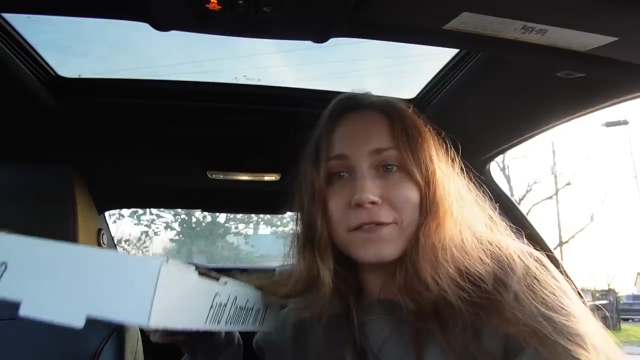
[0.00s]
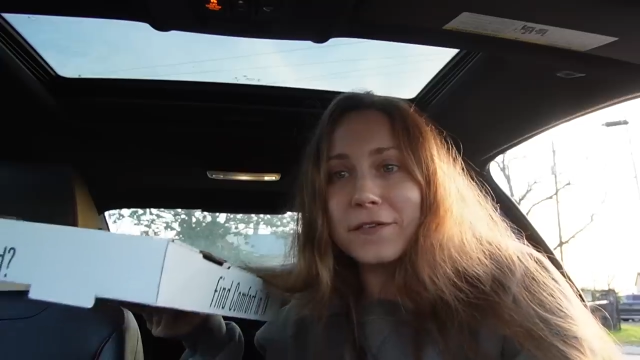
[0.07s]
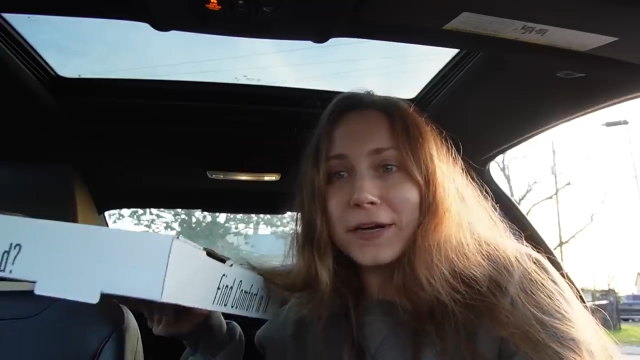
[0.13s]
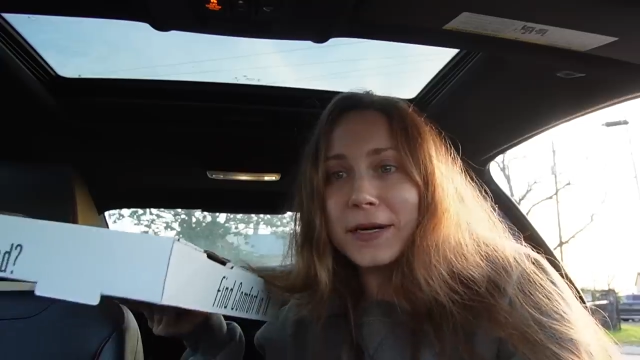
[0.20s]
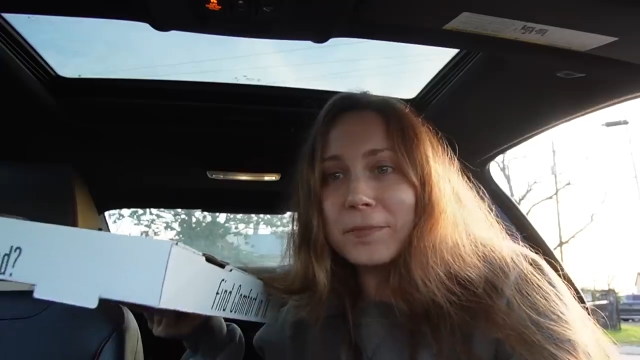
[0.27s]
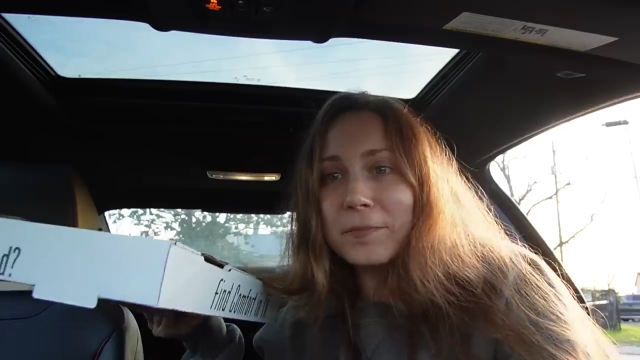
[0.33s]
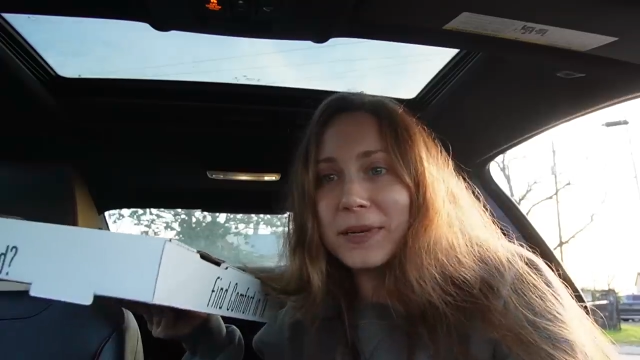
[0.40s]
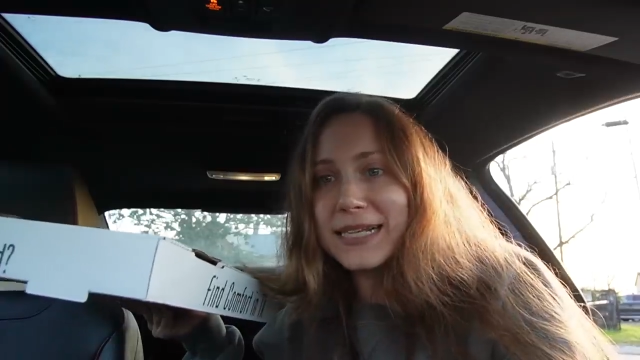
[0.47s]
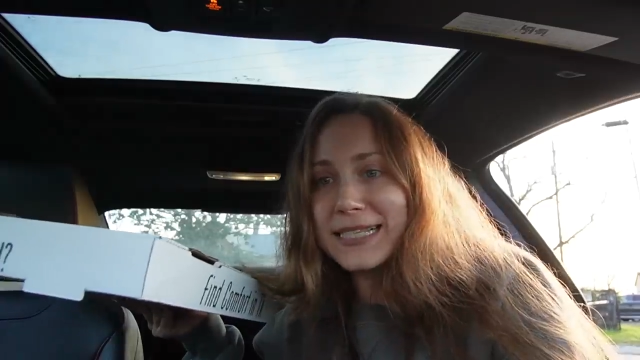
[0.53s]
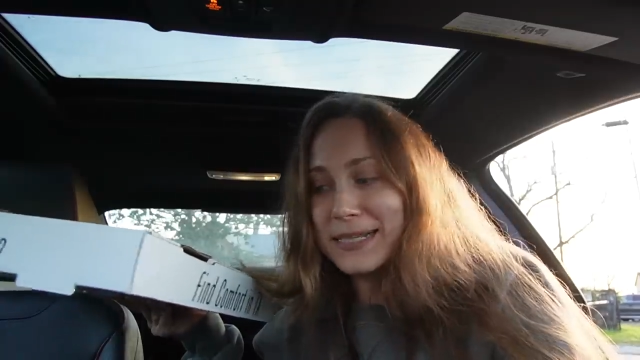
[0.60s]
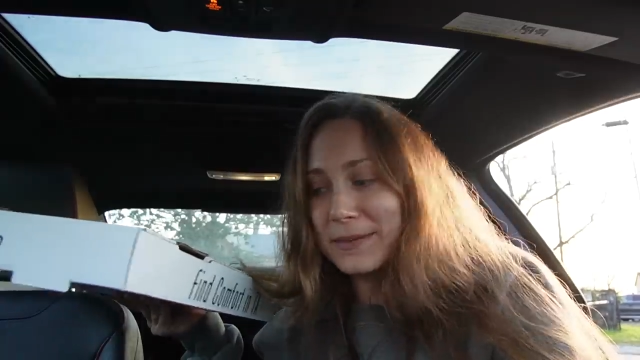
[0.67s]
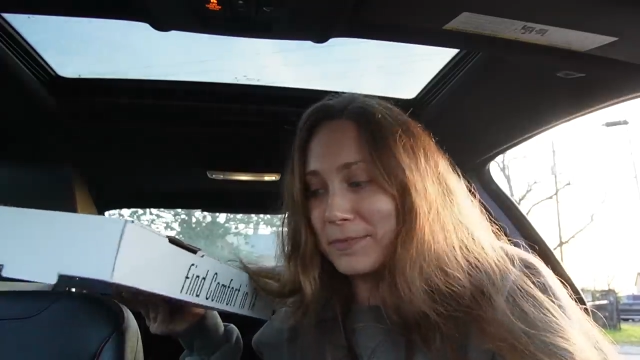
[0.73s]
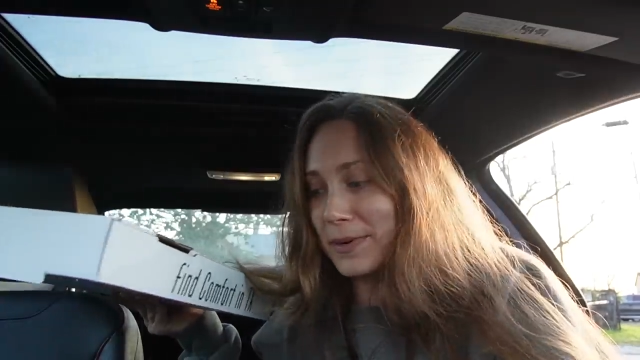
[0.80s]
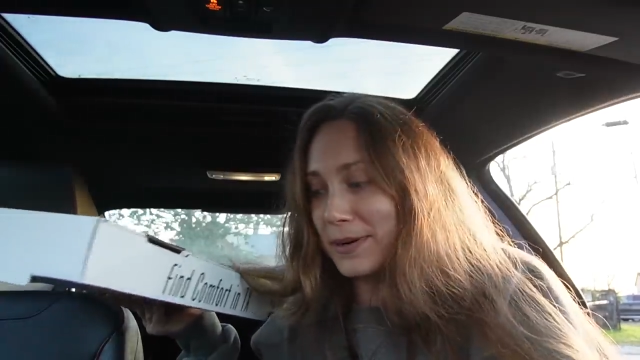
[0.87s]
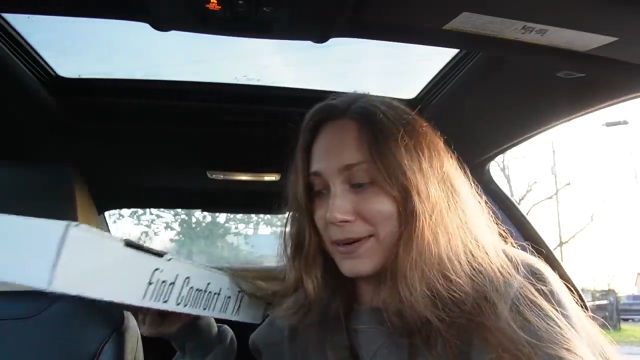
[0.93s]
for a pizza
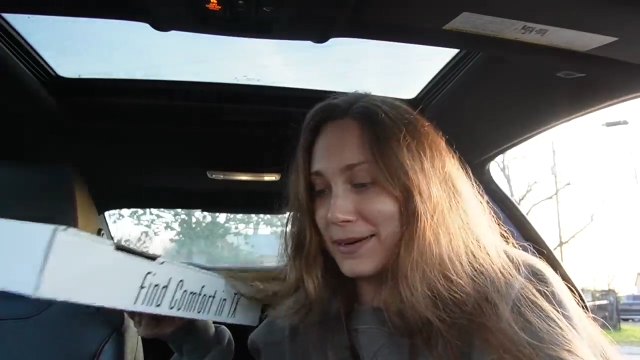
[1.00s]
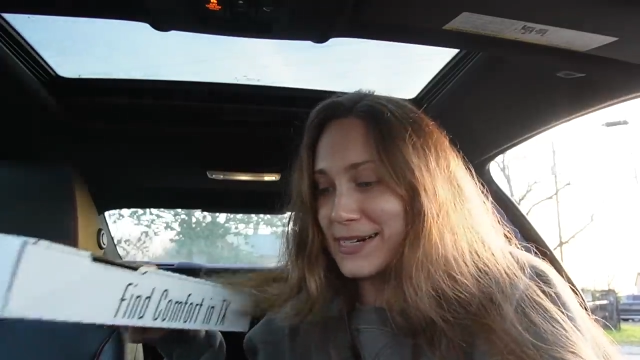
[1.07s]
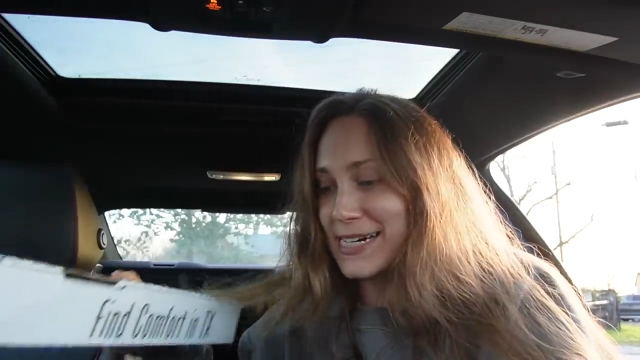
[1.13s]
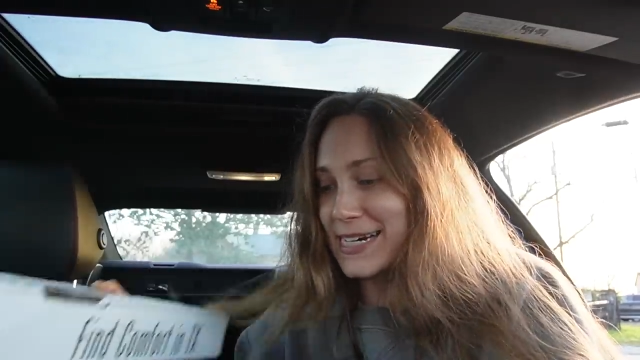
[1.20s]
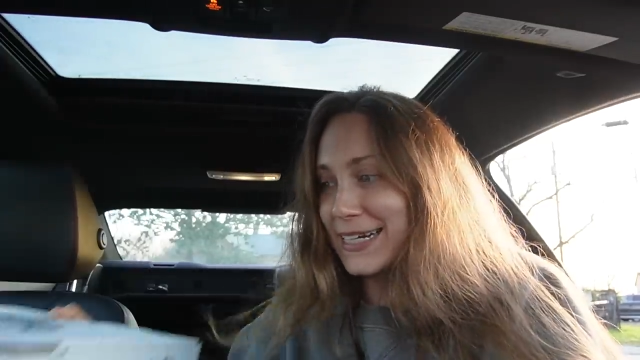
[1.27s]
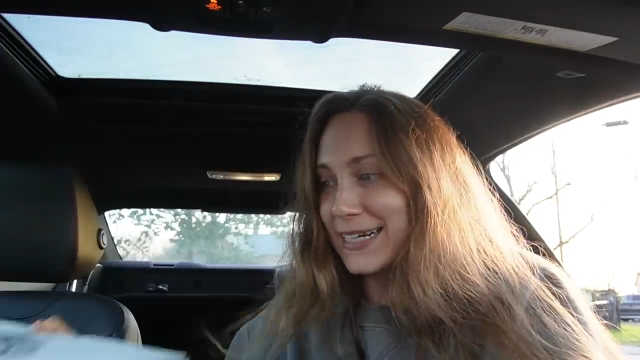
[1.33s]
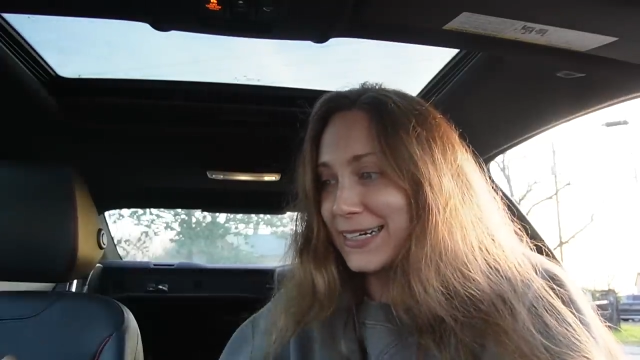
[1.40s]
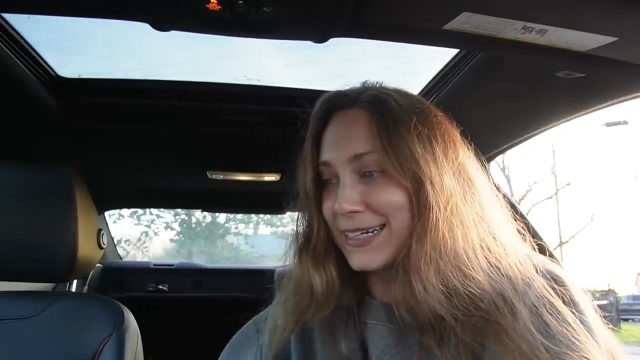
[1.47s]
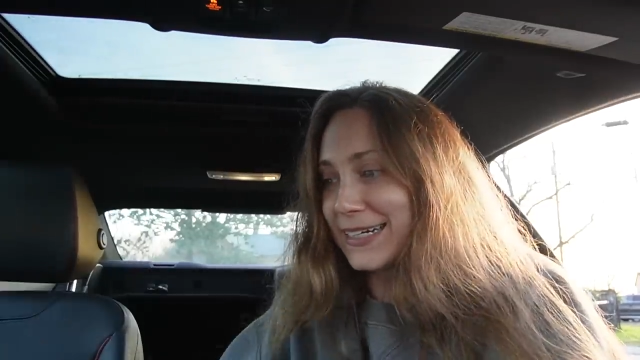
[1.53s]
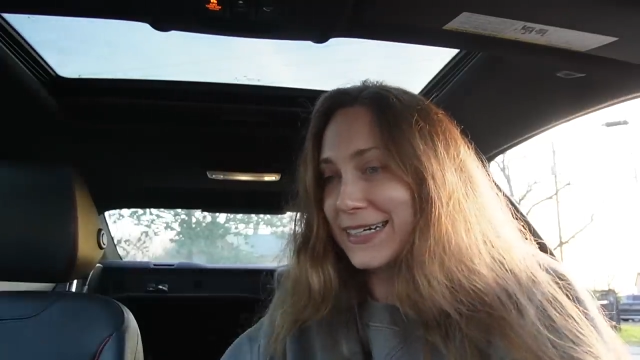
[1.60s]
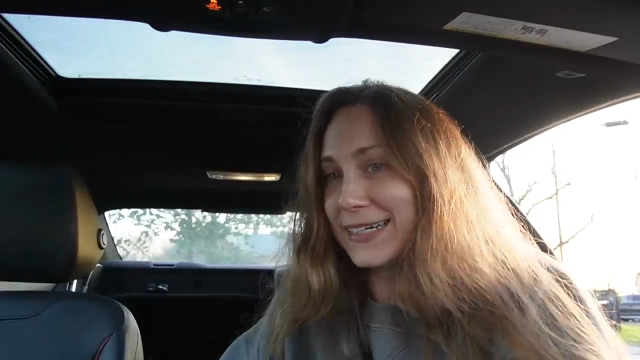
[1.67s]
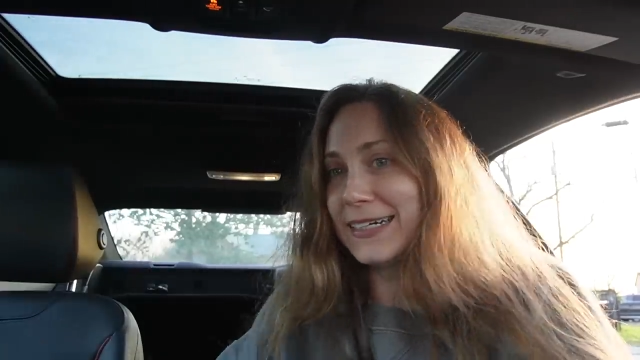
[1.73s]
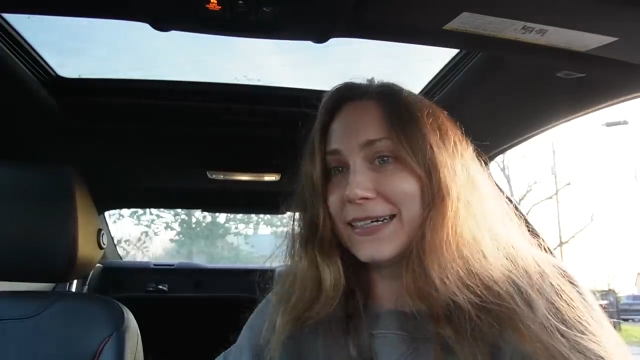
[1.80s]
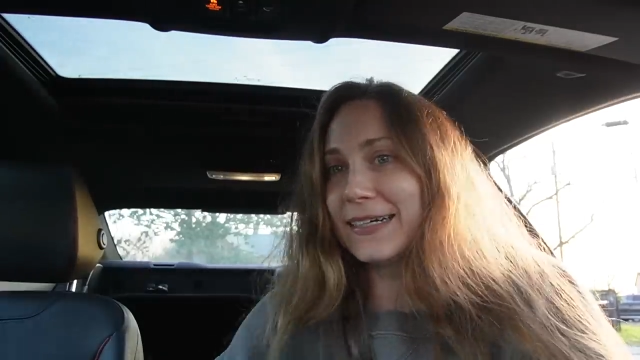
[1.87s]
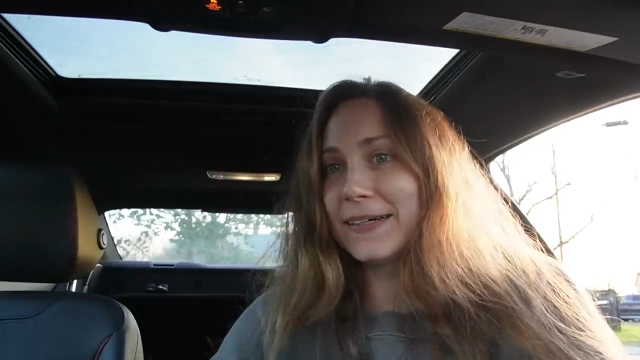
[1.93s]
party.
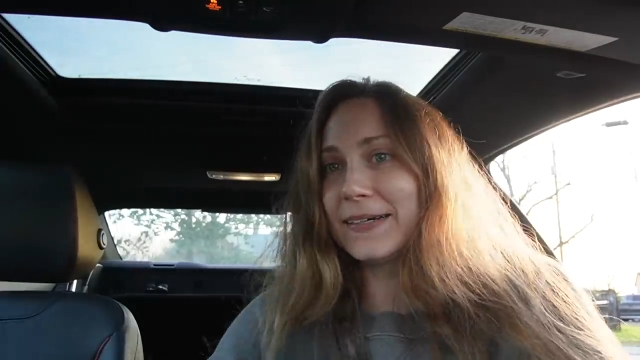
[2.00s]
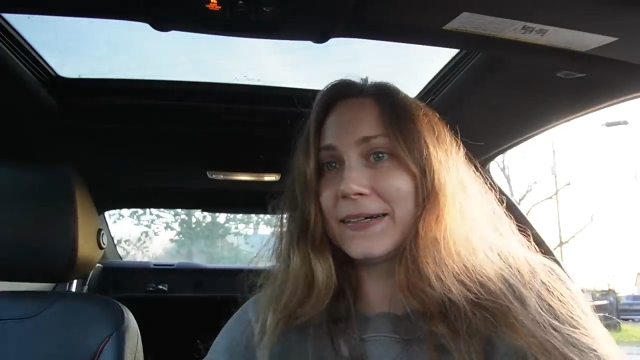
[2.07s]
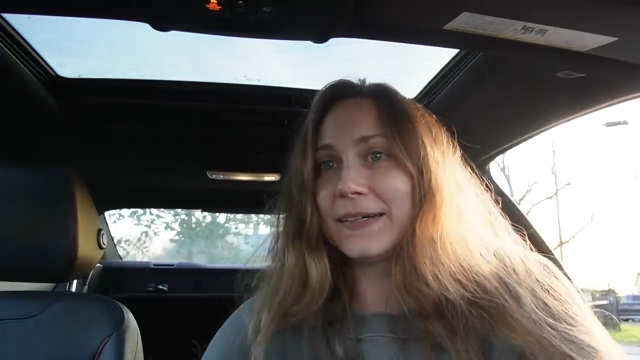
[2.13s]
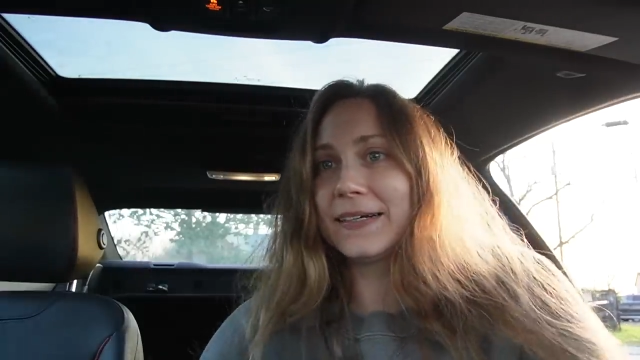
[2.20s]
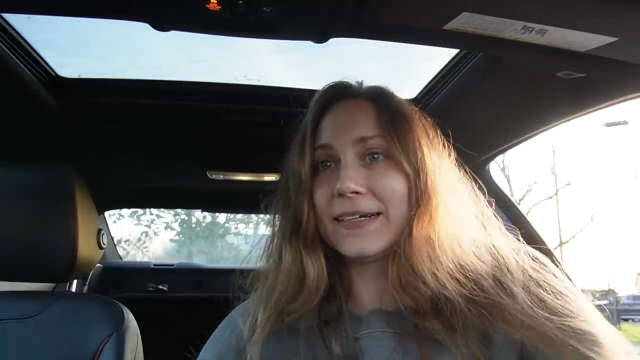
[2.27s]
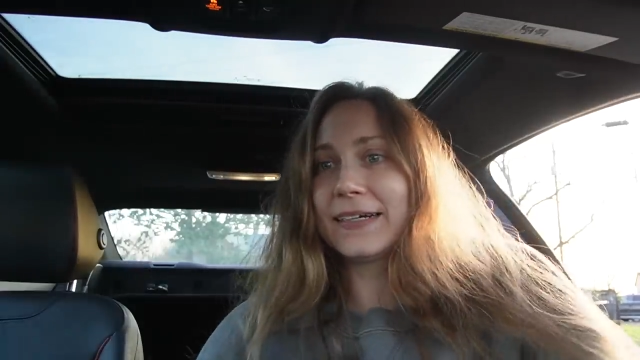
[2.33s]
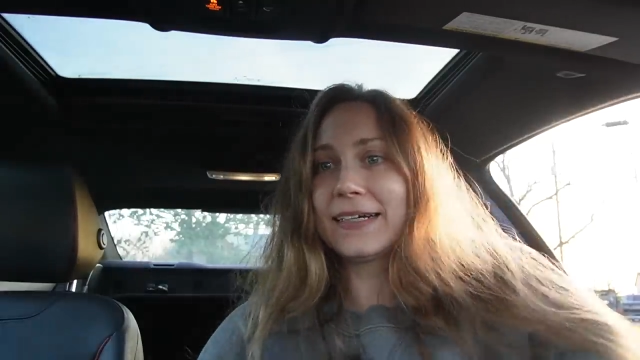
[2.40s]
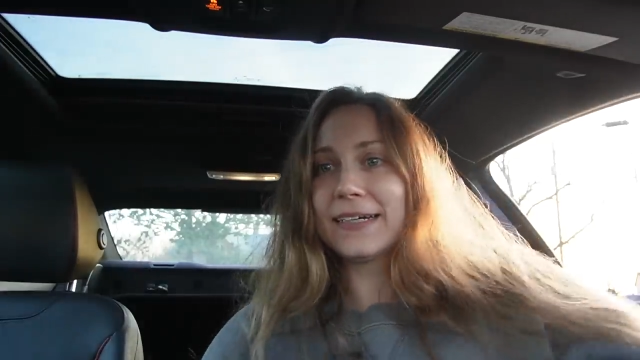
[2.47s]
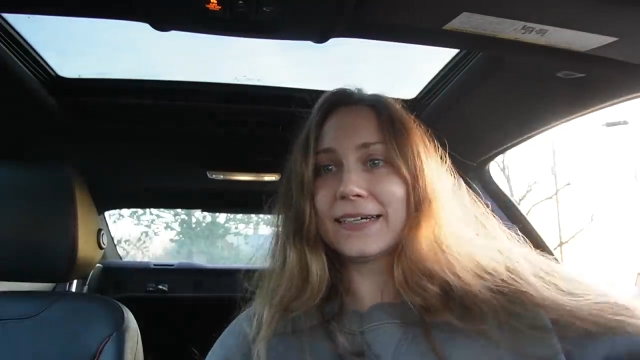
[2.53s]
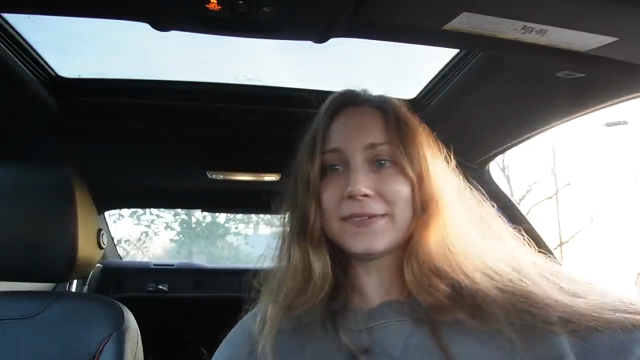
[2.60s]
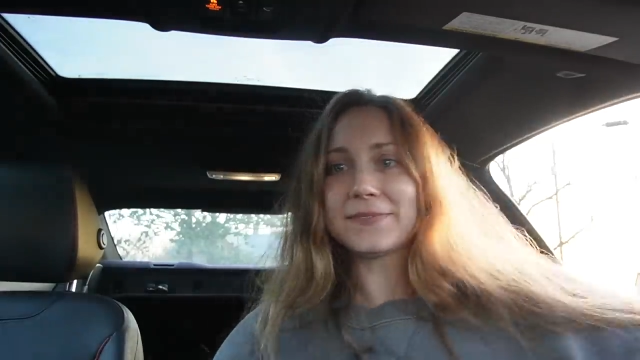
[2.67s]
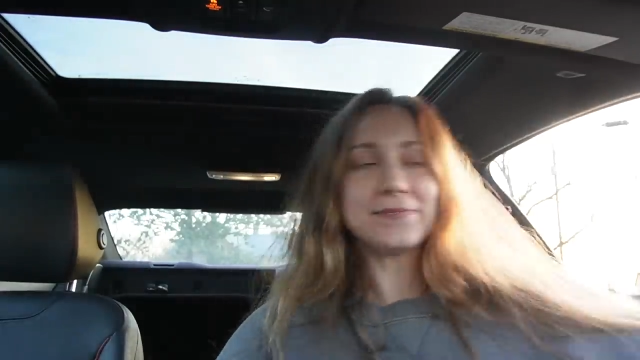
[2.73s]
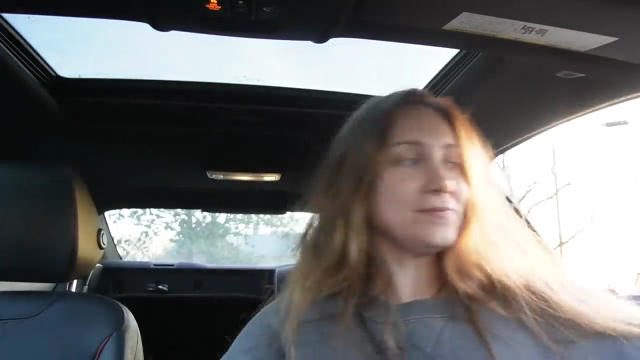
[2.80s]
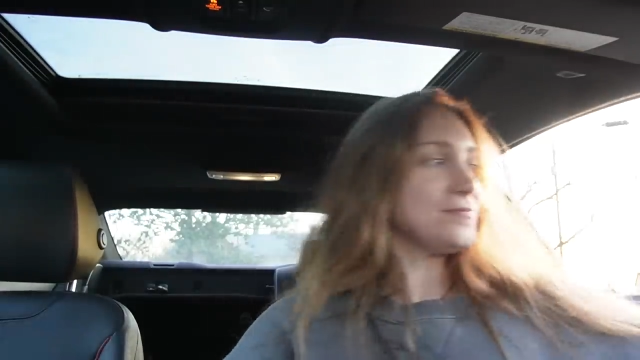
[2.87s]
Oh,